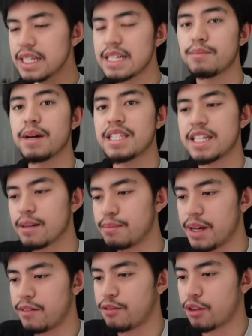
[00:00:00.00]
Might take a
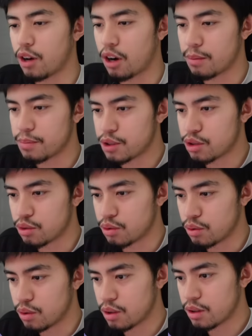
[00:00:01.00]
bit for A R P to